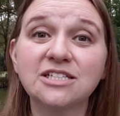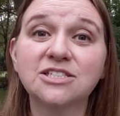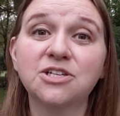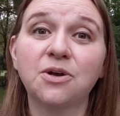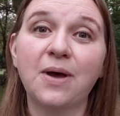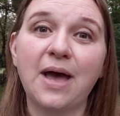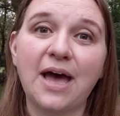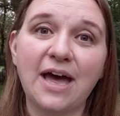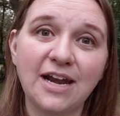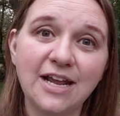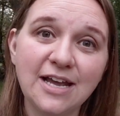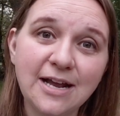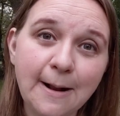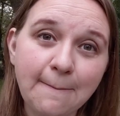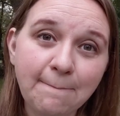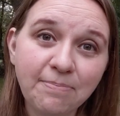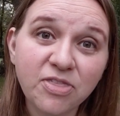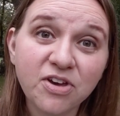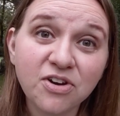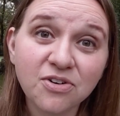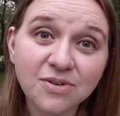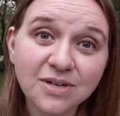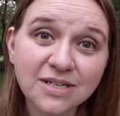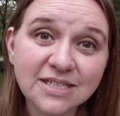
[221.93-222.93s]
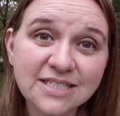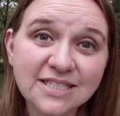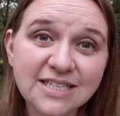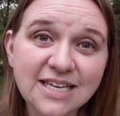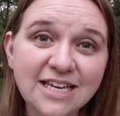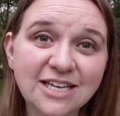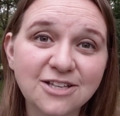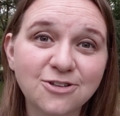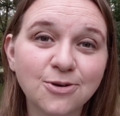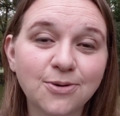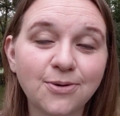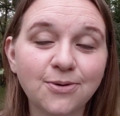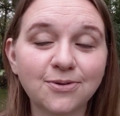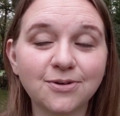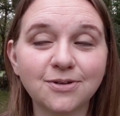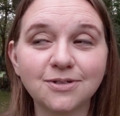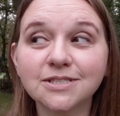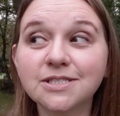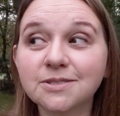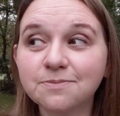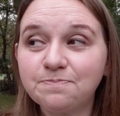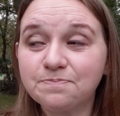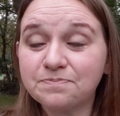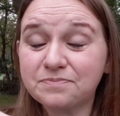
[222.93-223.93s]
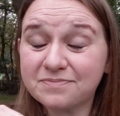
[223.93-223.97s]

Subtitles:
So adding up the receipt totals,